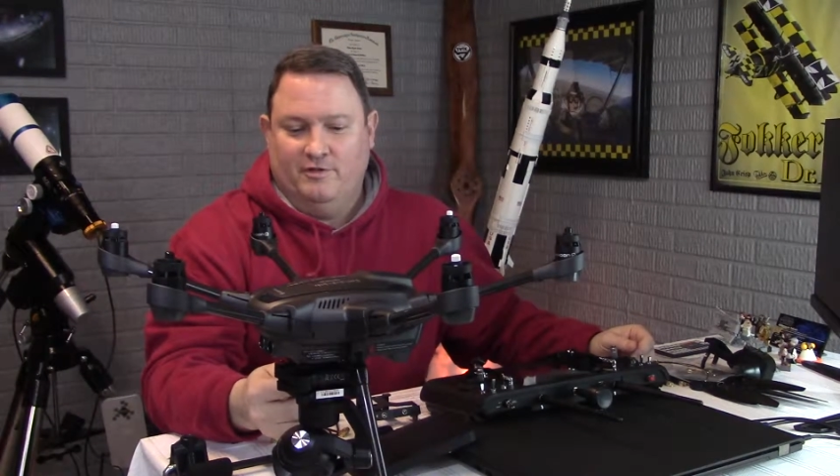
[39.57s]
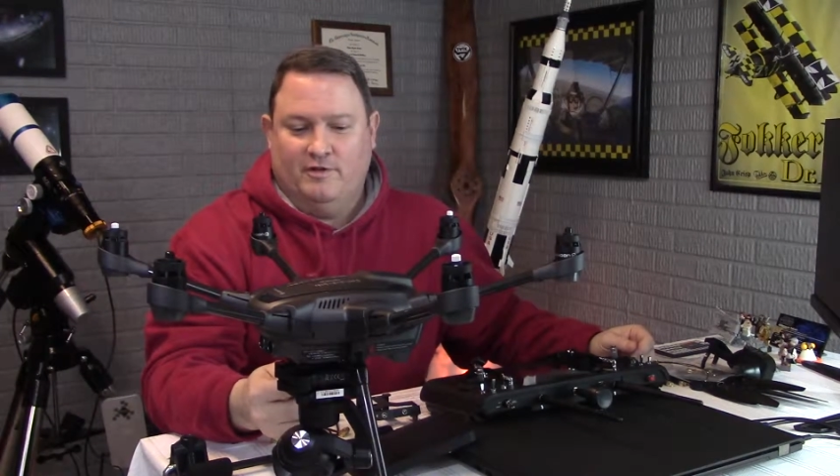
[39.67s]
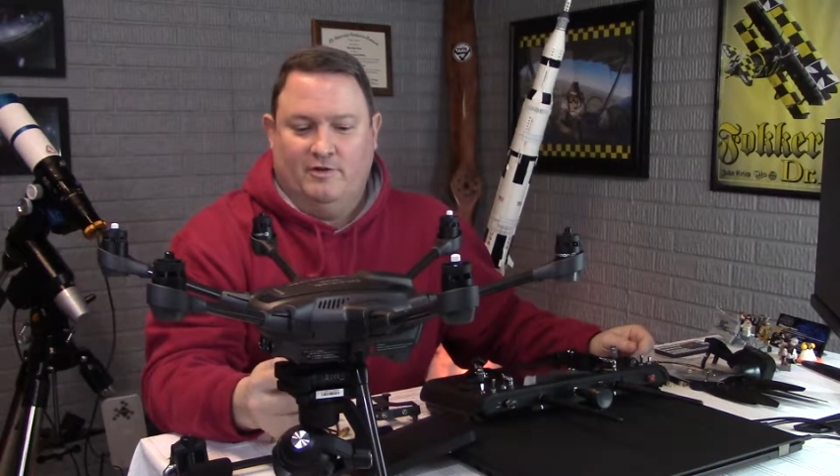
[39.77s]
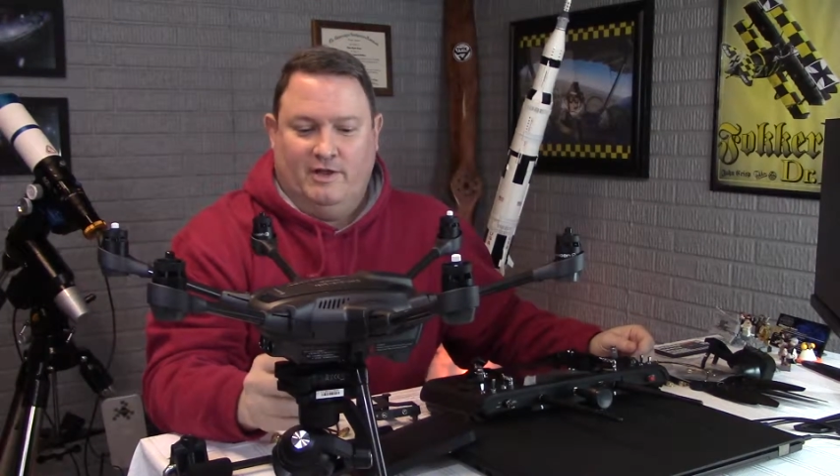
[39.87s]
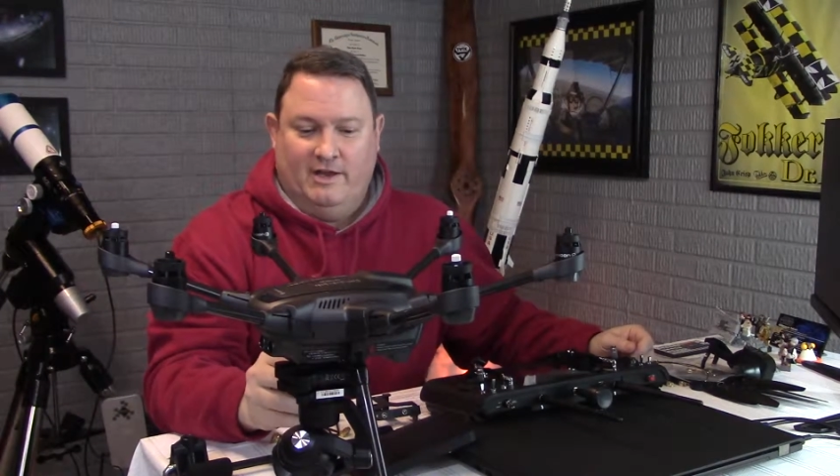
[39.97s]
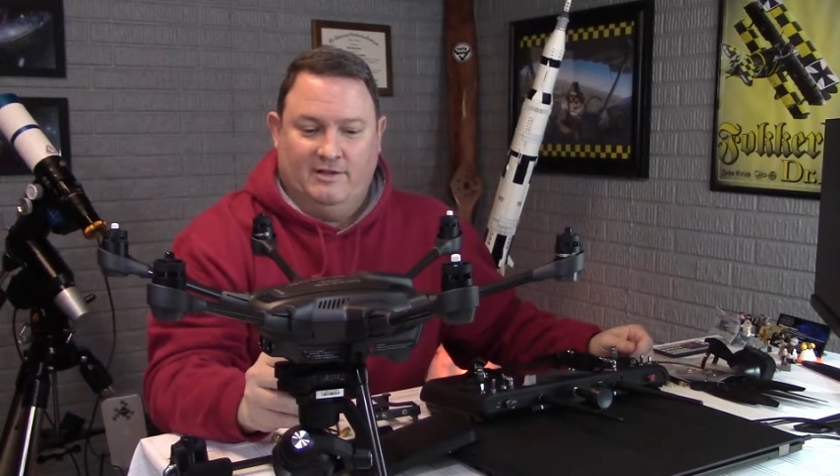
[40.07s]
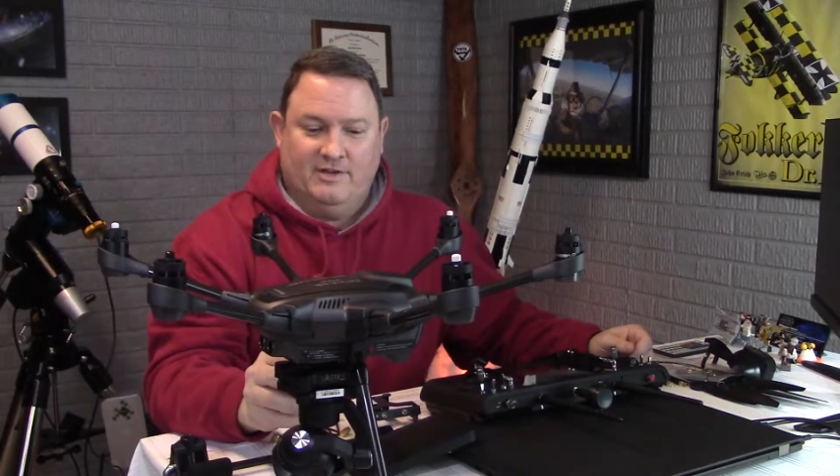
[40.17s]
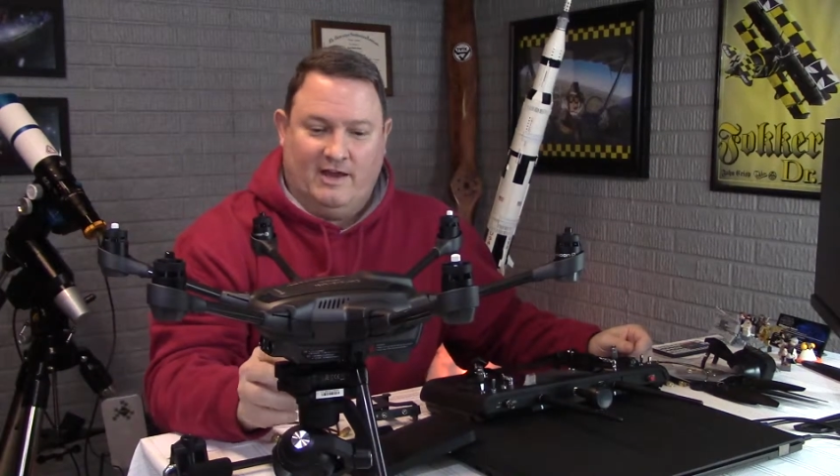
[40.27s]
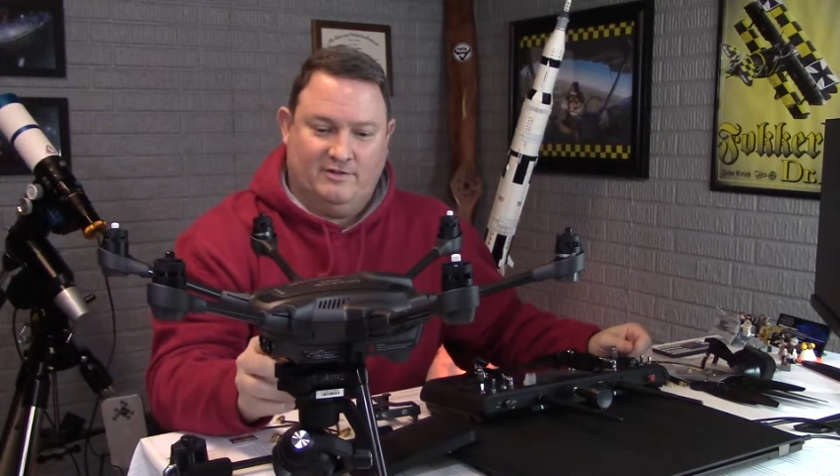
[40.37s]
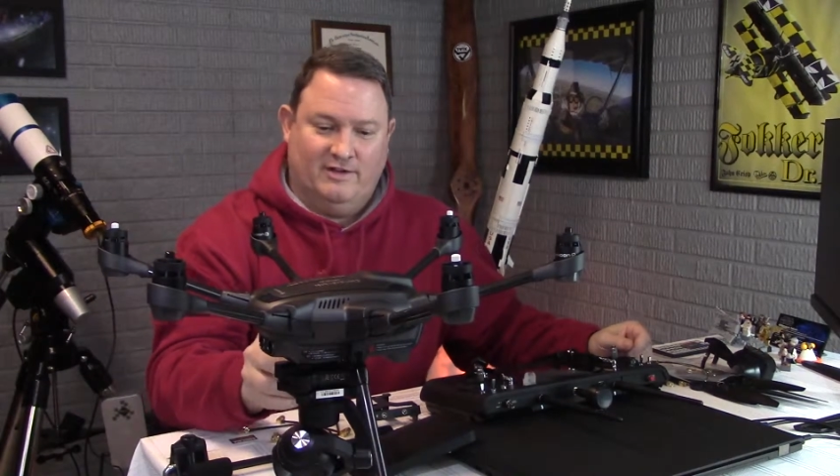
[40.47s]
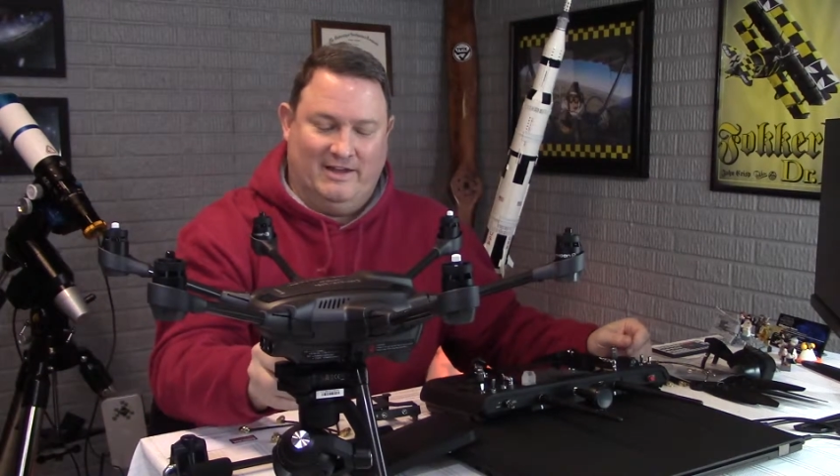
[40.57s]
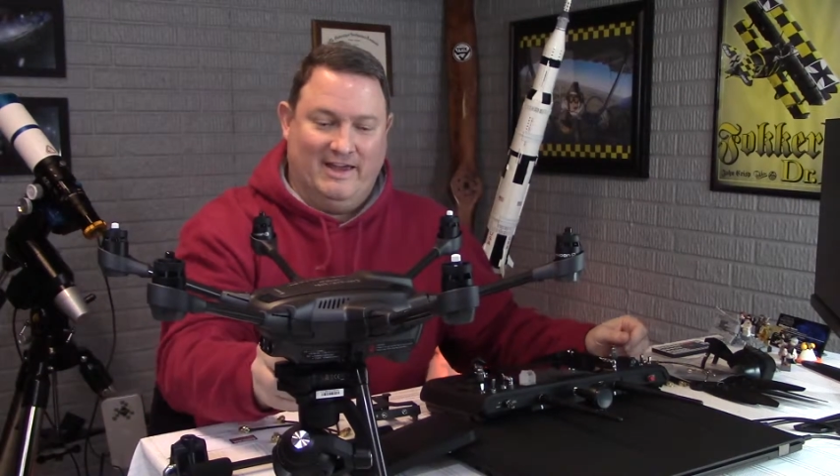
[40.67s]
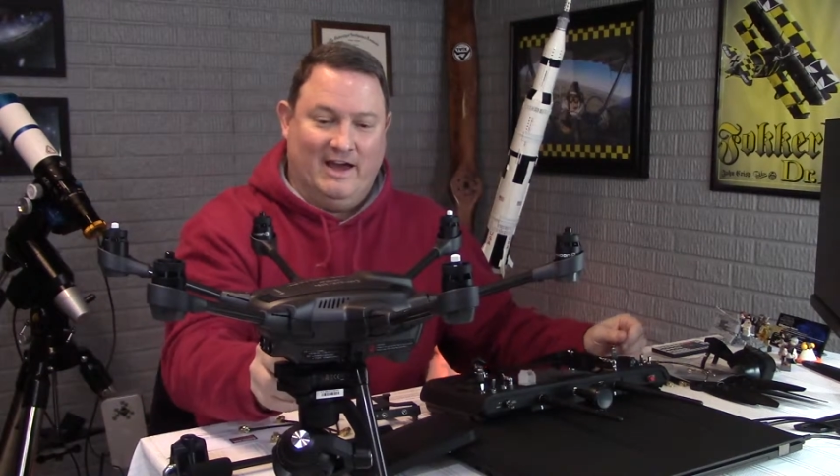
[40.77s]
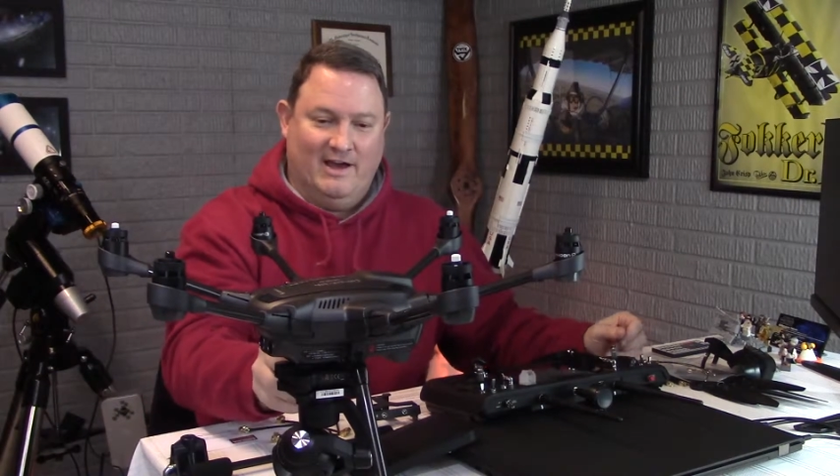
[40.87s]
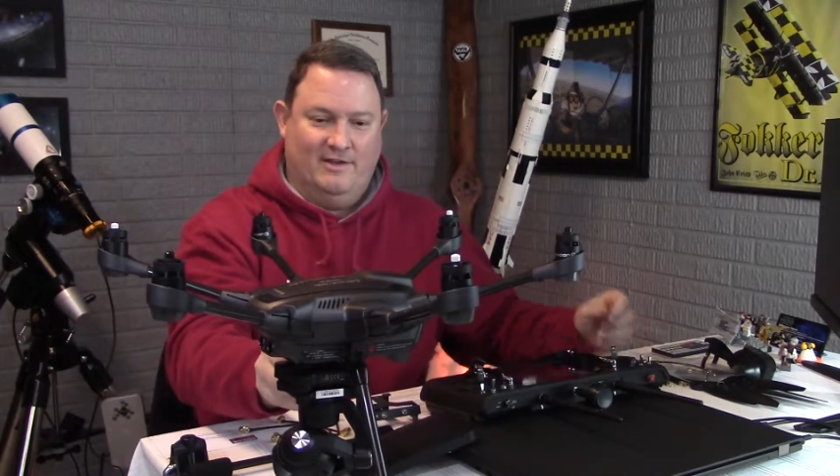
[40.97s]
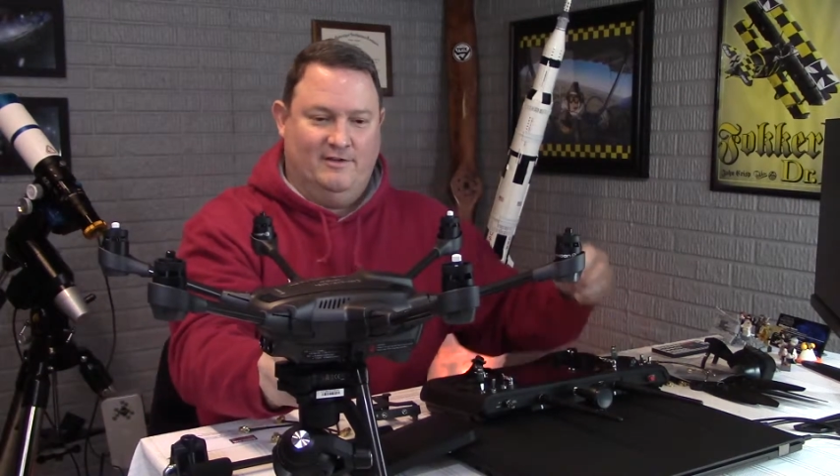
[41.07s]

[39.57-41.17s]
drone, and it's actually got,